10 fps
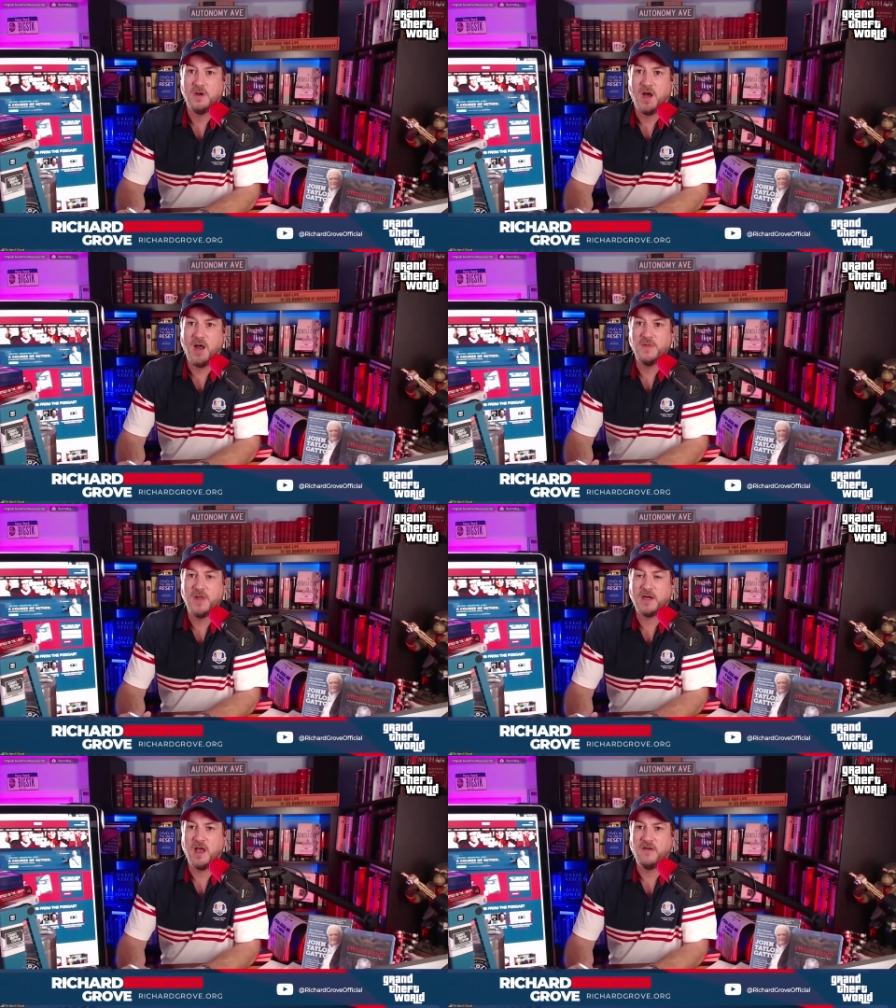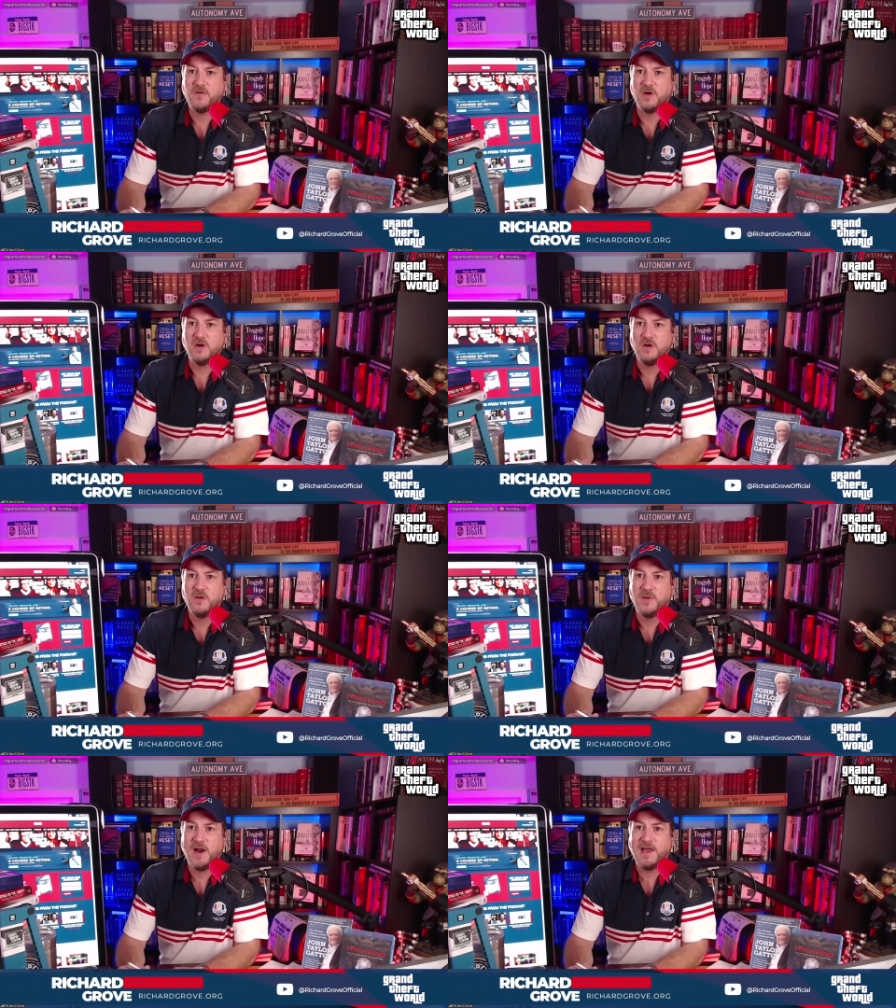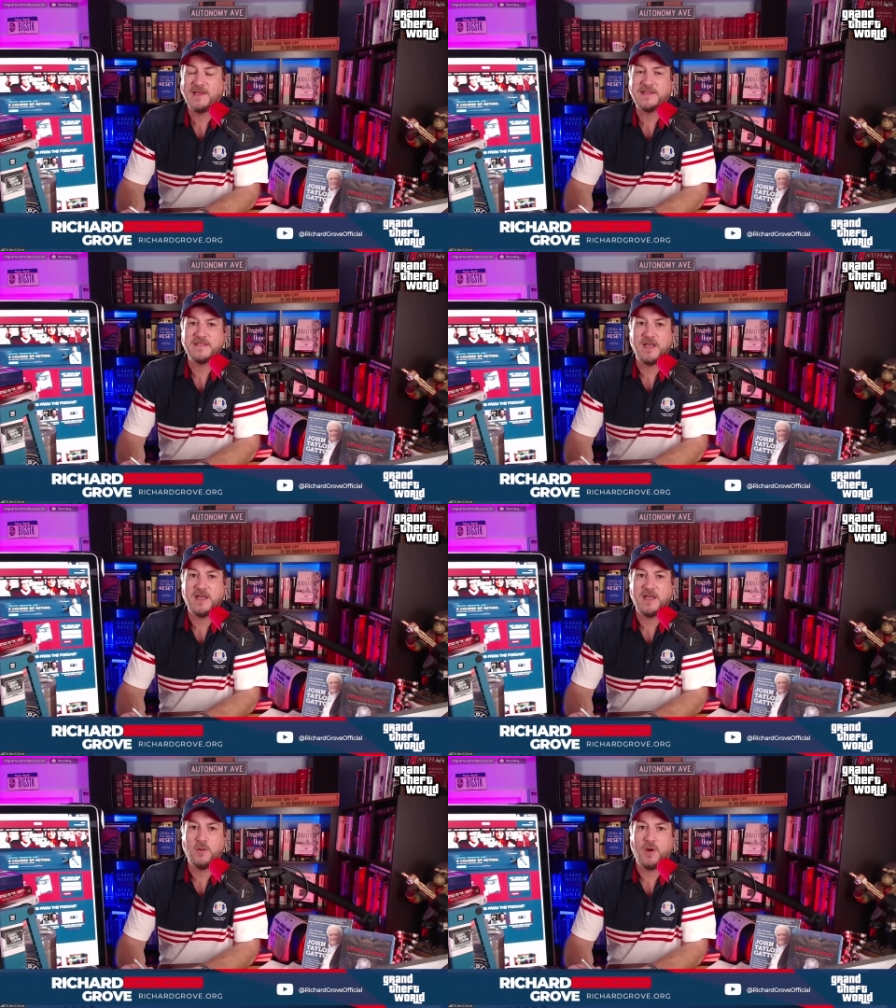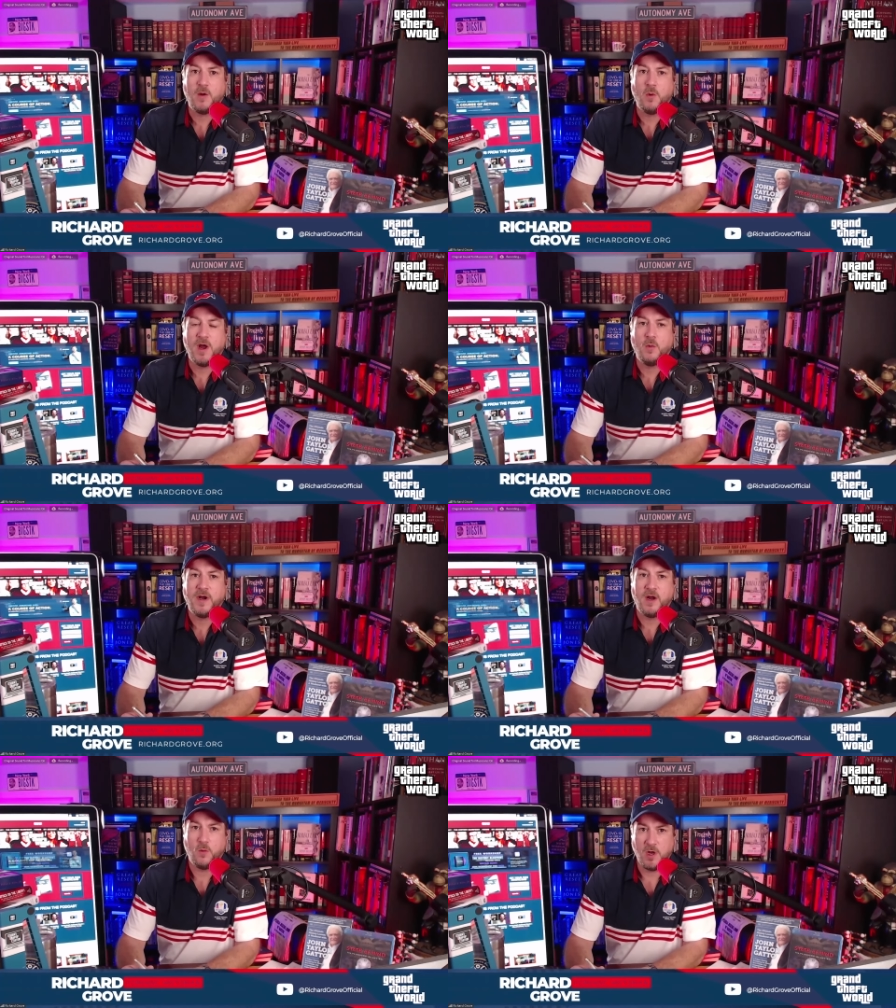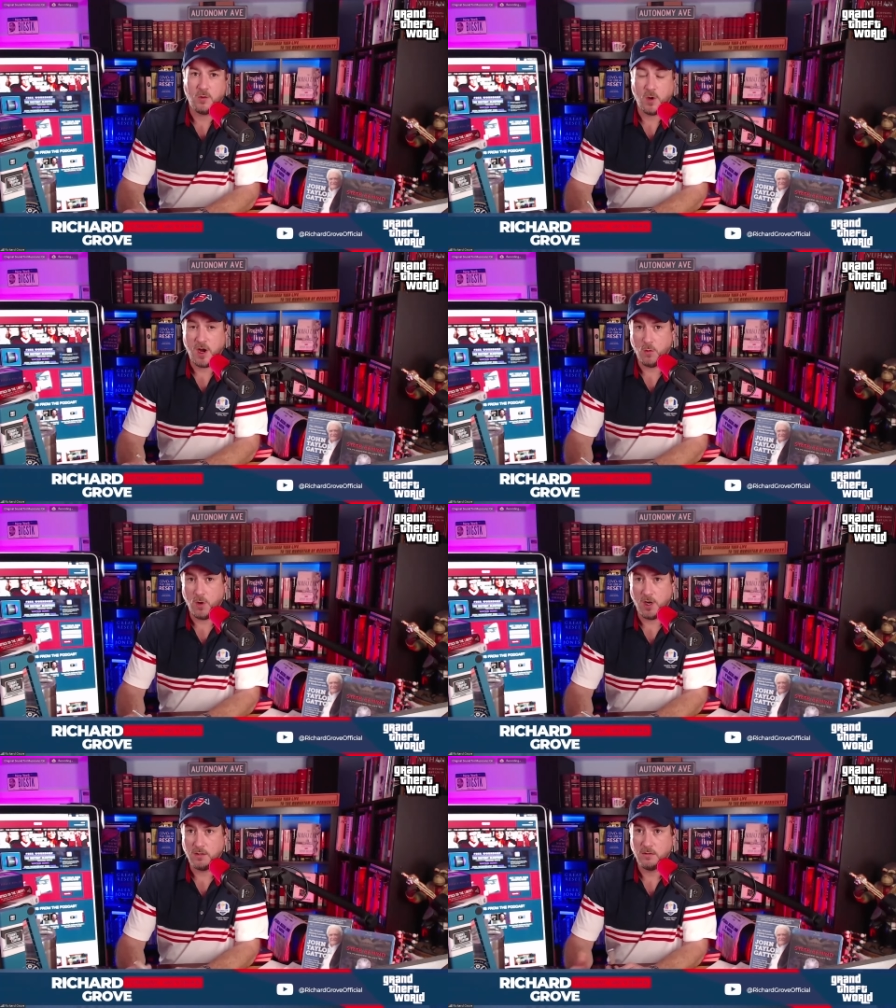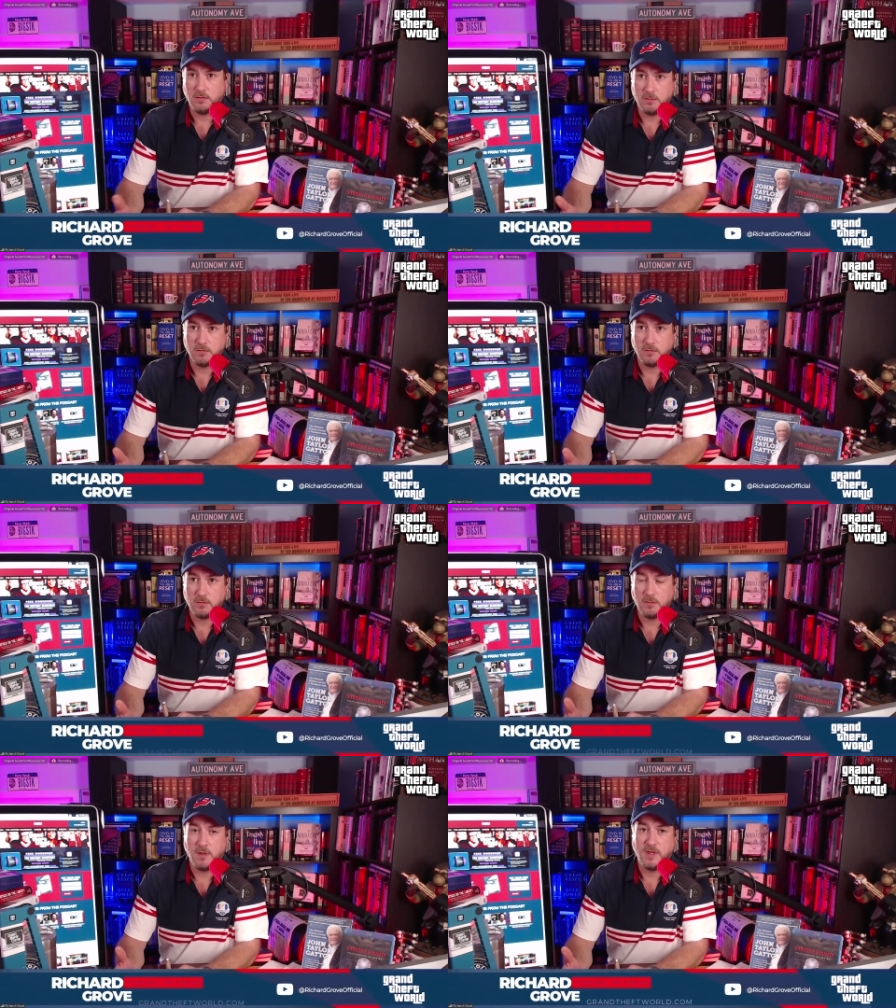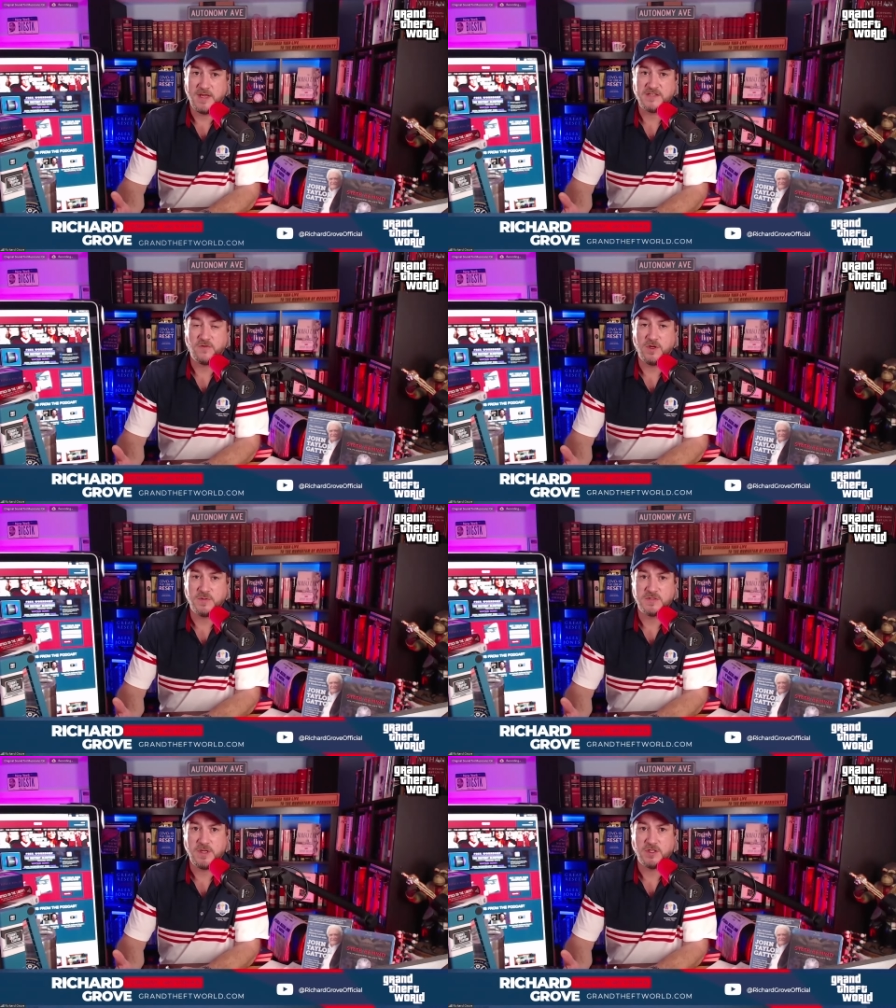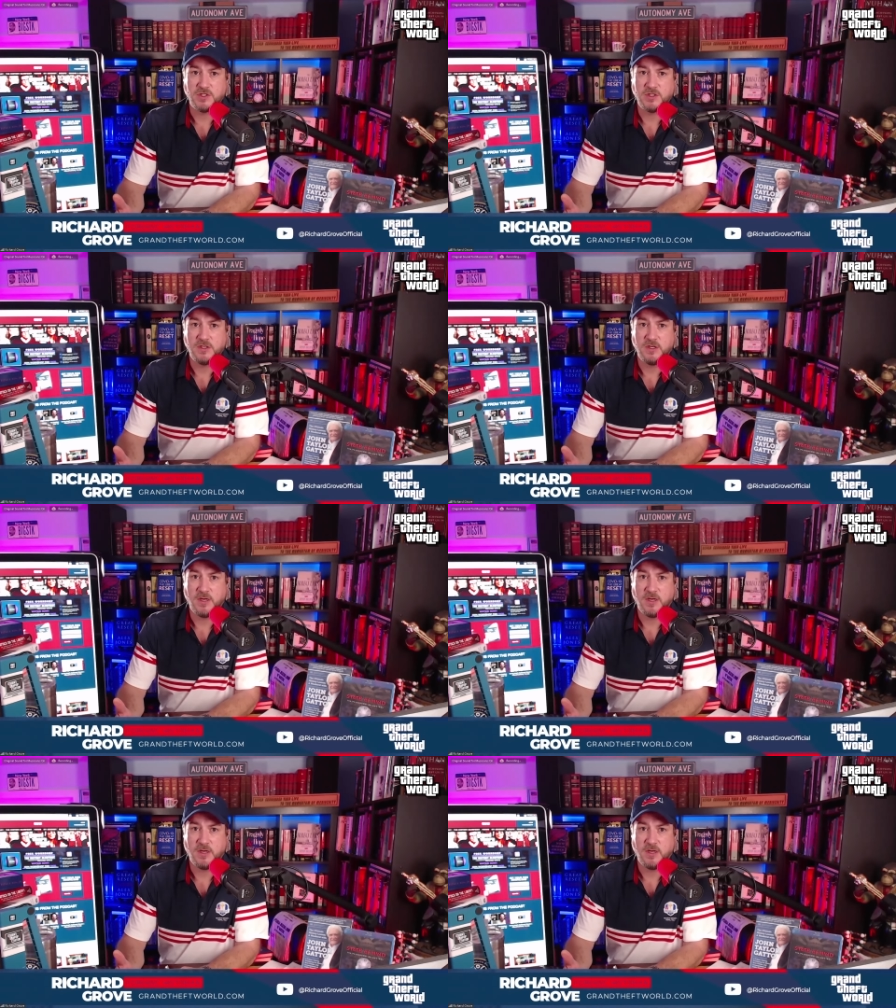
I'm not a governor, but I get to say what I want, when I want, where I want, and that's freedom of speech.